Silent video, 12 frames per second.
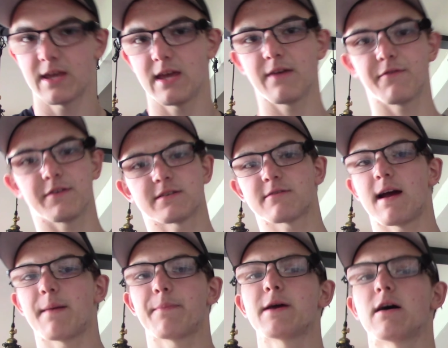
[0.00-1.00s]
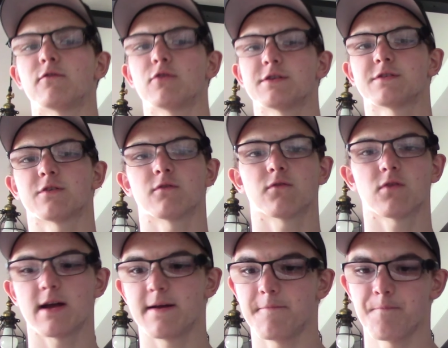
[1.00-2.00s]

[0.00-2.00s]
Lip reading: If it's crappy, I'll voice over it.